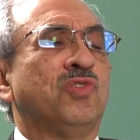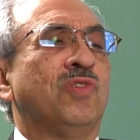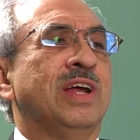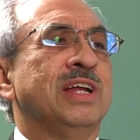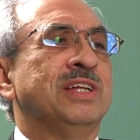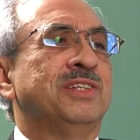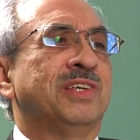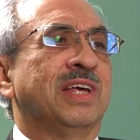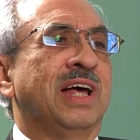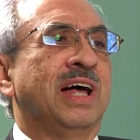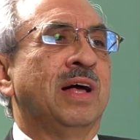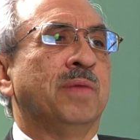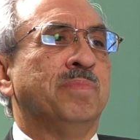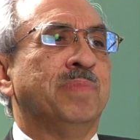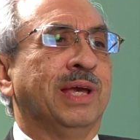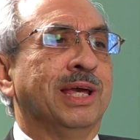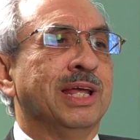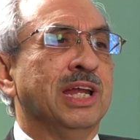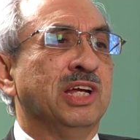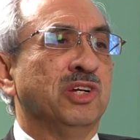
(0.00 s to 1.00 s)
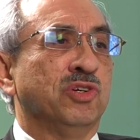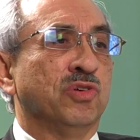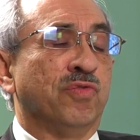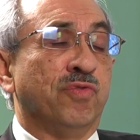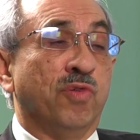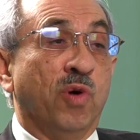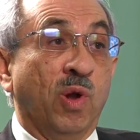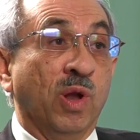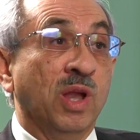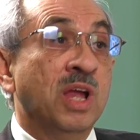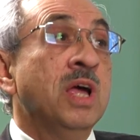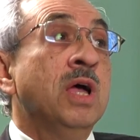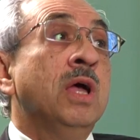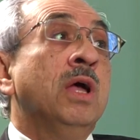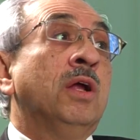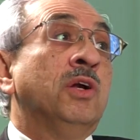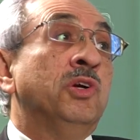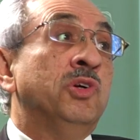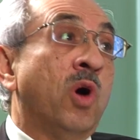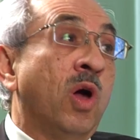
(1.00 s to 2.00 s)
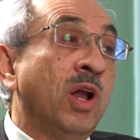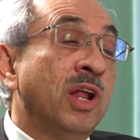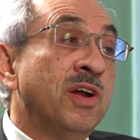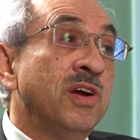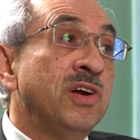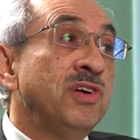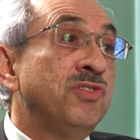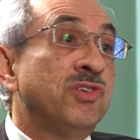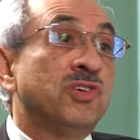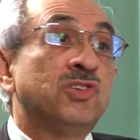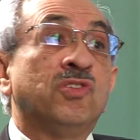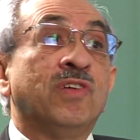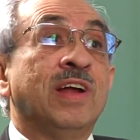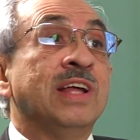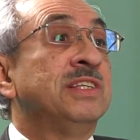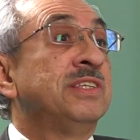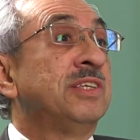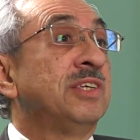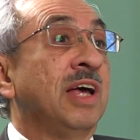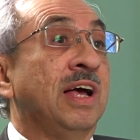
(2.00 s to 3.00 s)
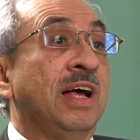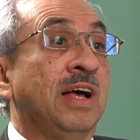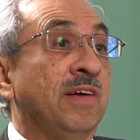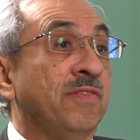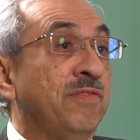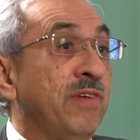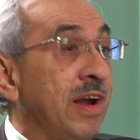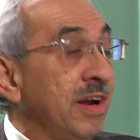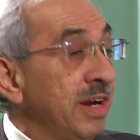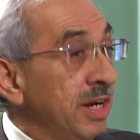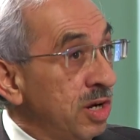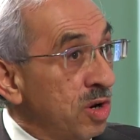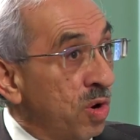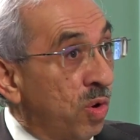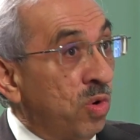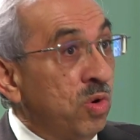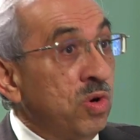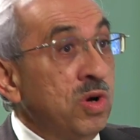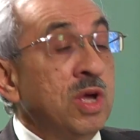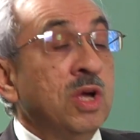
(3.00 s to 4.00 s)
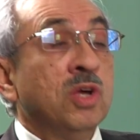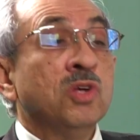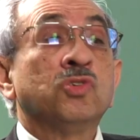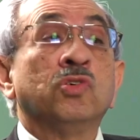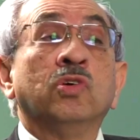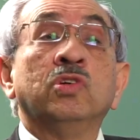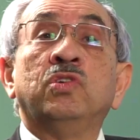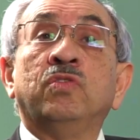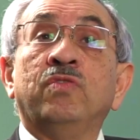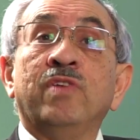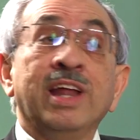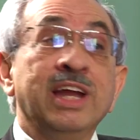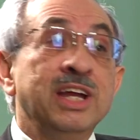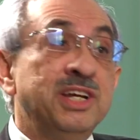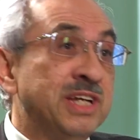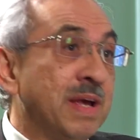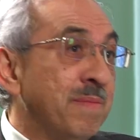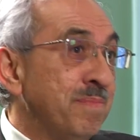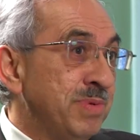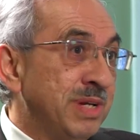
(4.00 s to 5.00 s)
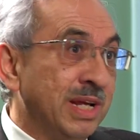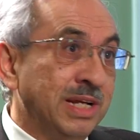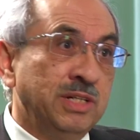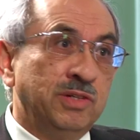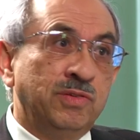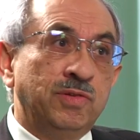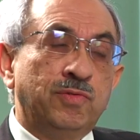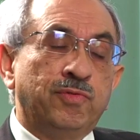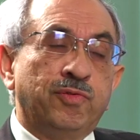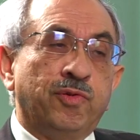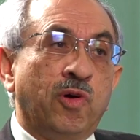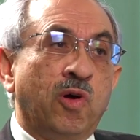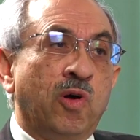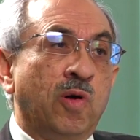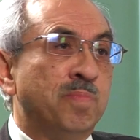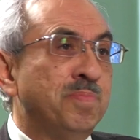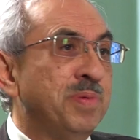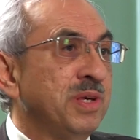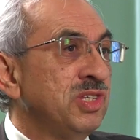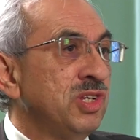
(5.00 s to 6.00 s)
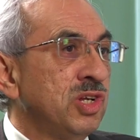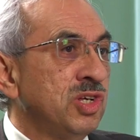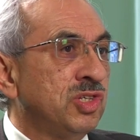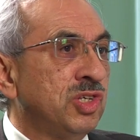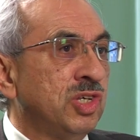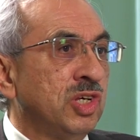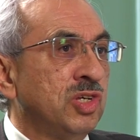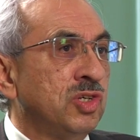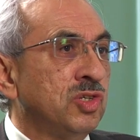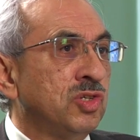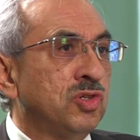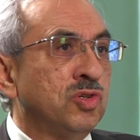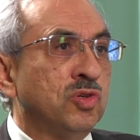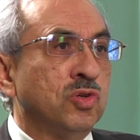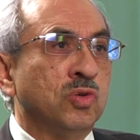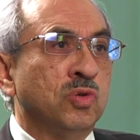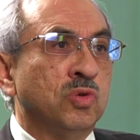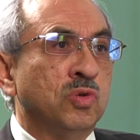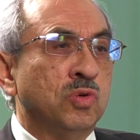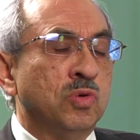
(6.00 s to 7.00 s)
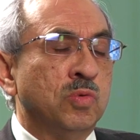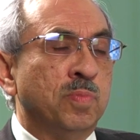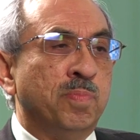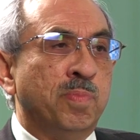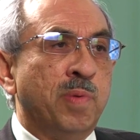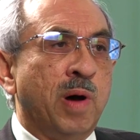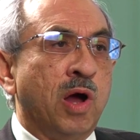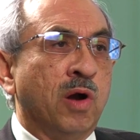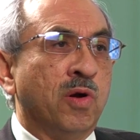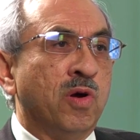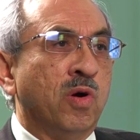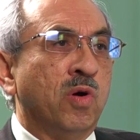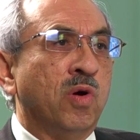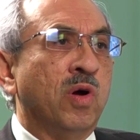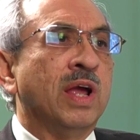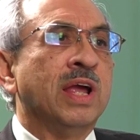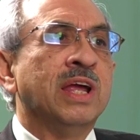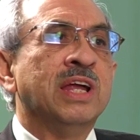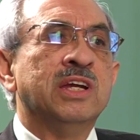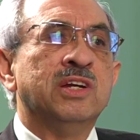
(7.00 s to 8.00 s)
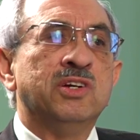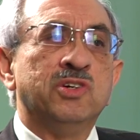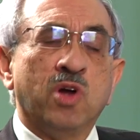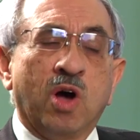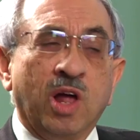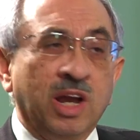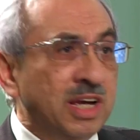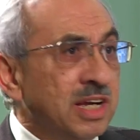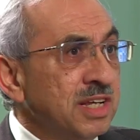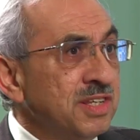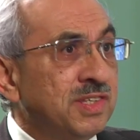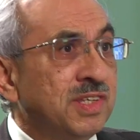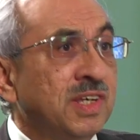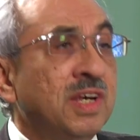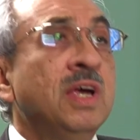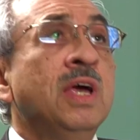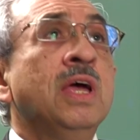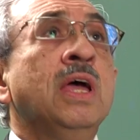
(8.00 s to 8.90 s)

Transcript: rates are beginning to fall. Dollar interest rates are very low, so it's very tempting for businesses to borrow in dollars.